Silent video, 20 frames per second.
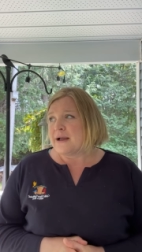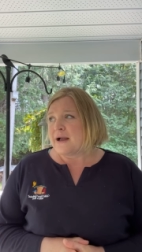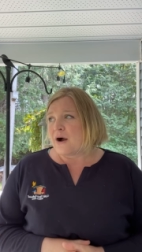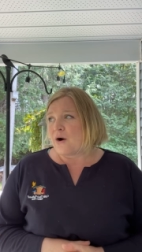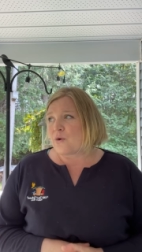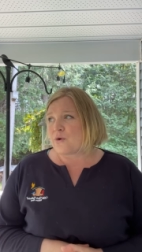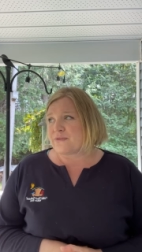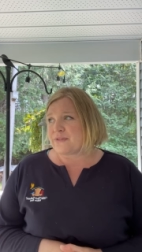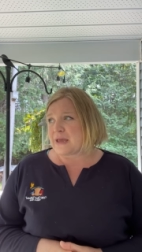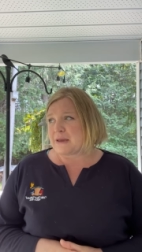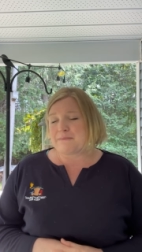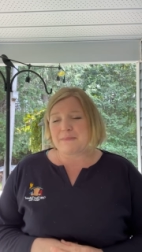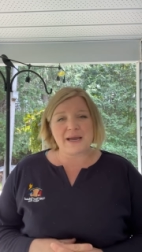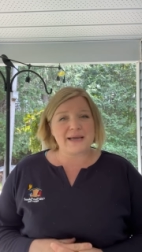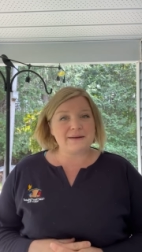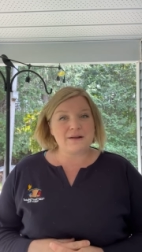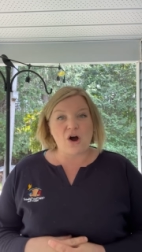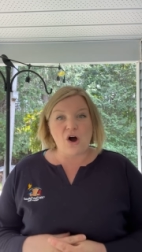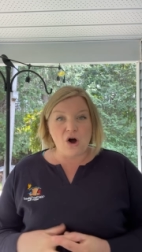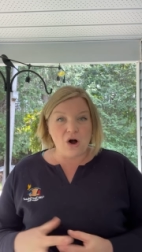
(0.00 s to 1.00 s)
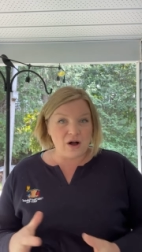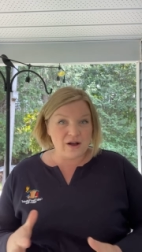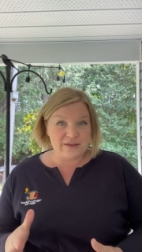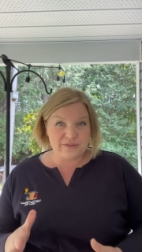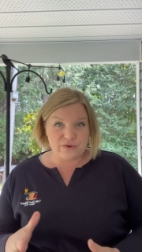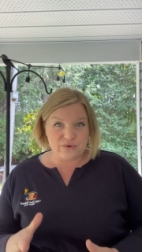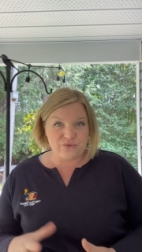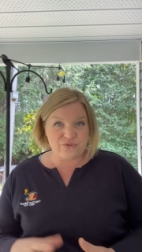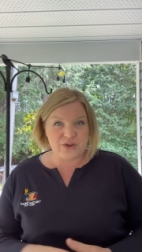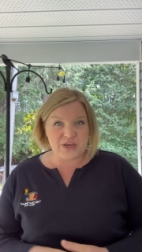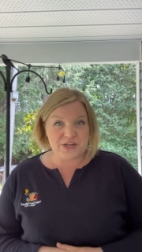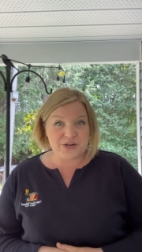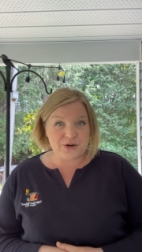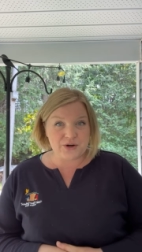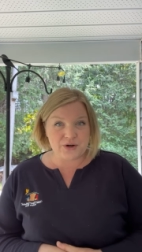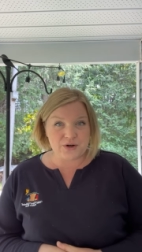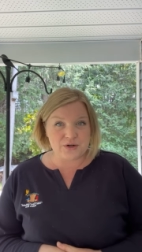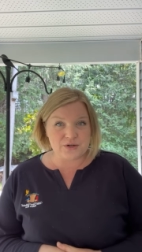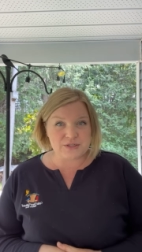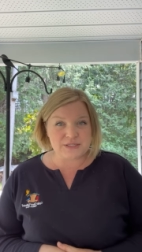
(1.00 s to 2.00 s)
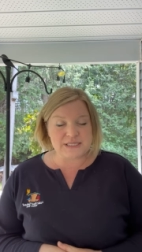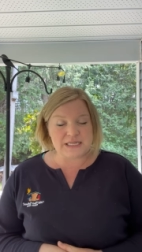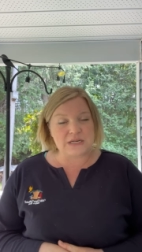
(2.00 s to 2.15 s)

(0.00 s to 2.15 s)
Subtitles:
or they might hog the feeders